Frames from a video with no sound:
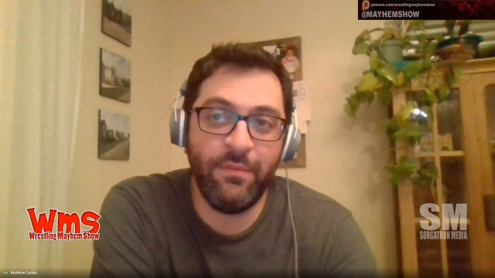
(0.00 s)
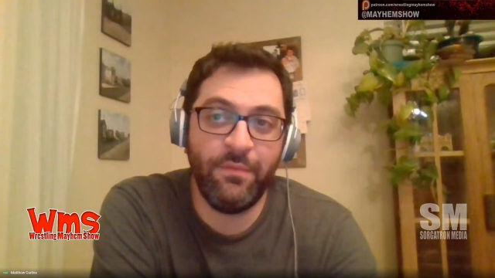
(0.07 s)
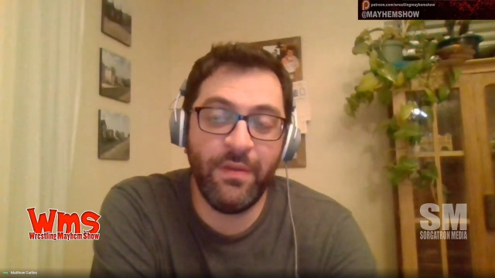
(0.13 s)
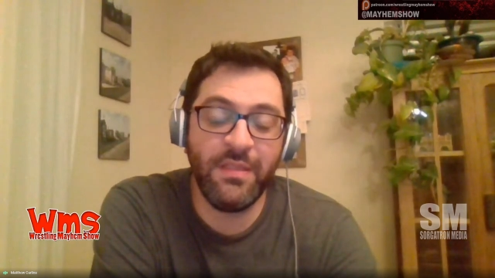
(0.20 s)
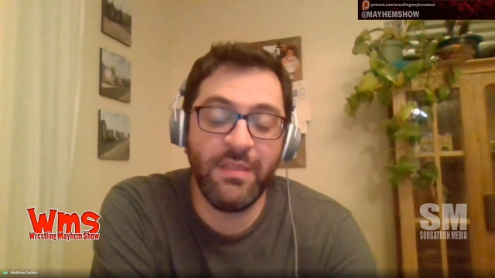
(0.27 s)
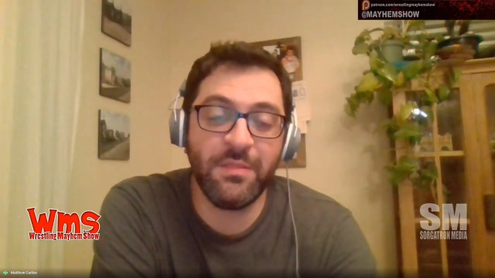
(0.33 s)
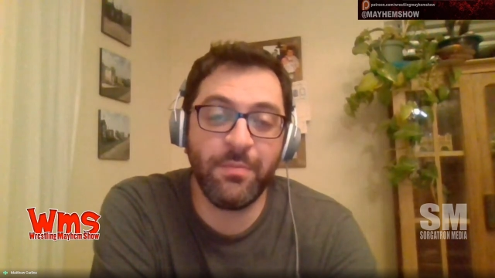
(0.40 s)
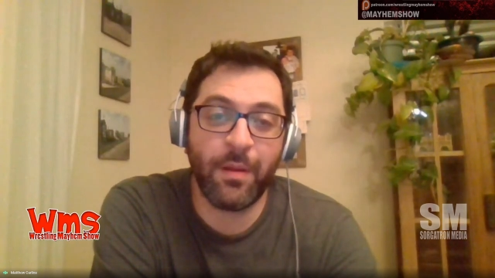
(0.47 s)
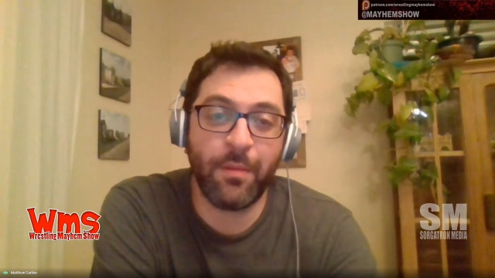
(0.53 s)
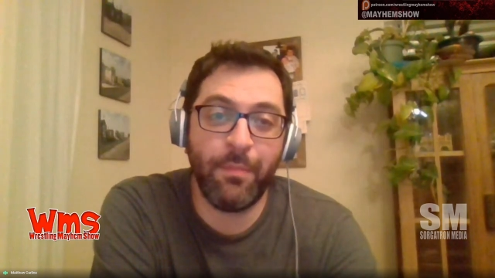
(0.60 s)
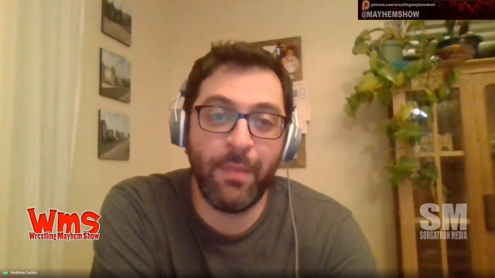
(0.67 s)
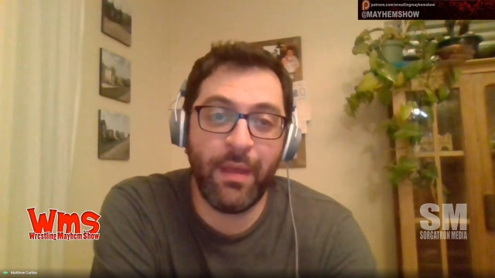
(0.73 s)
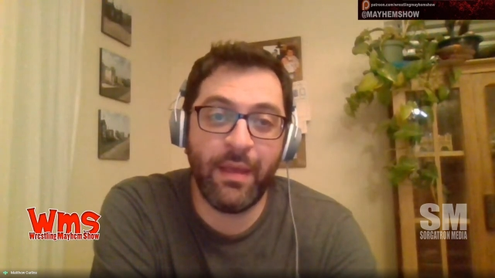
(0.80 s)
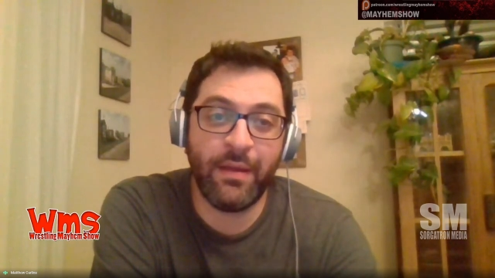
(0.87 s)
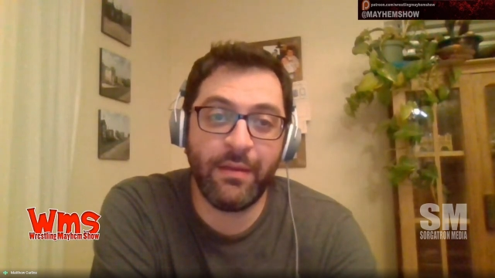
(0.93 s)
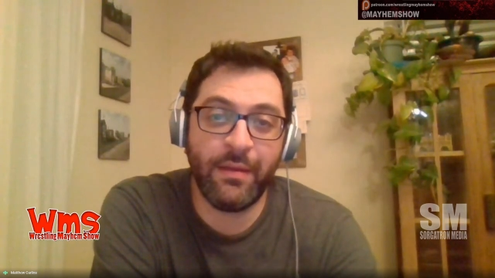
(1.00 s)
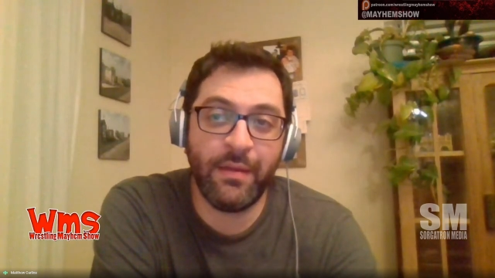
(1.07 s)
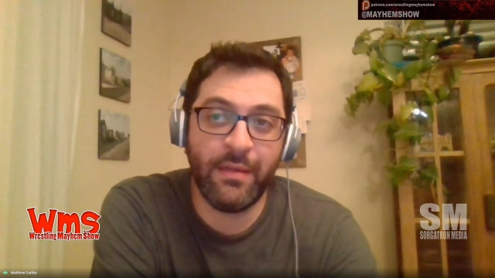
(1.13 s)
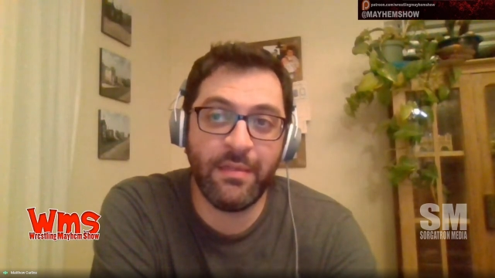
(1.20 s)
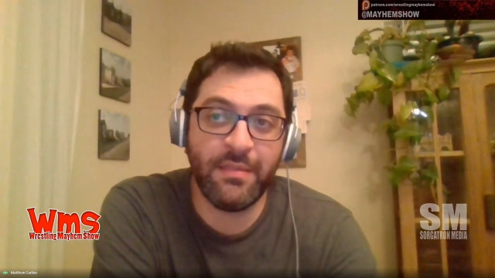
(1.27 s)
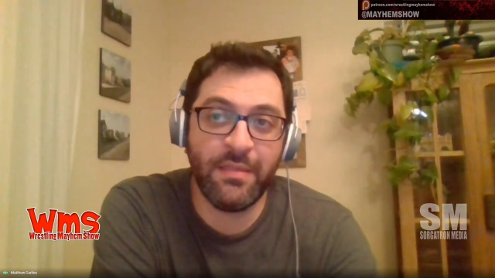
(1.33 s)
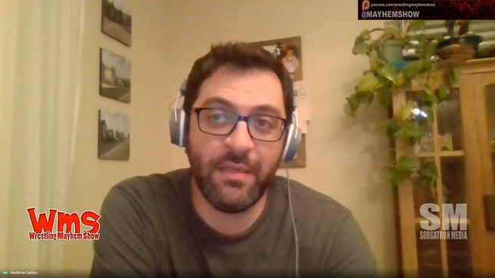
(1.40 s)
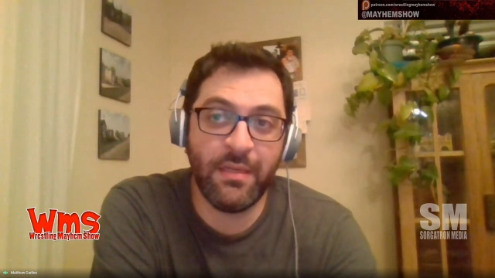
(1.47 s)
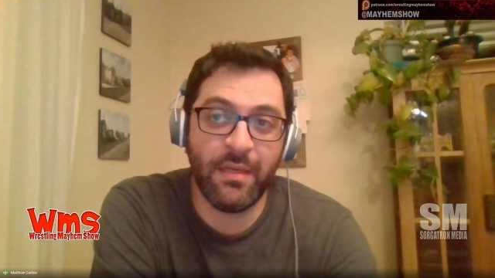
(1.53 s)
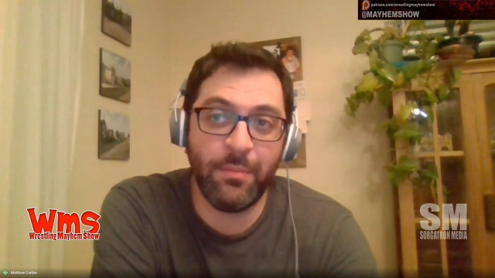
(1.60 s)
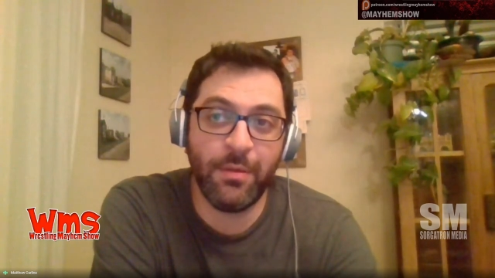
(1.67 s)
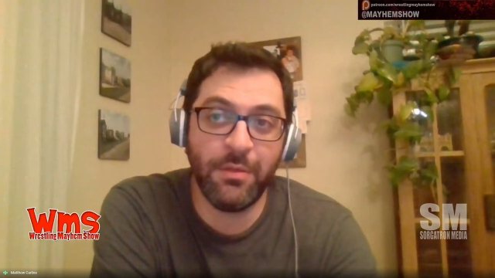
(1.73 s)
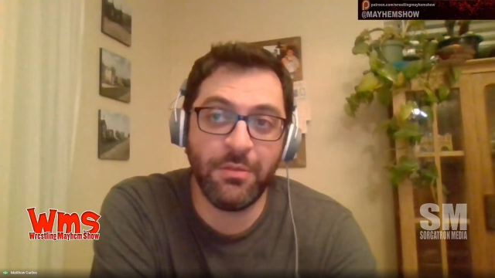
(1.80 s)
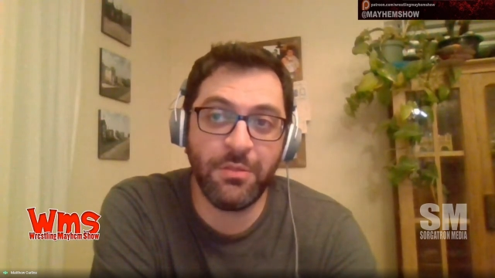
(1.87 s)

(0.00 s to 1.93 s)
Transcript: Vince McMahon, ECW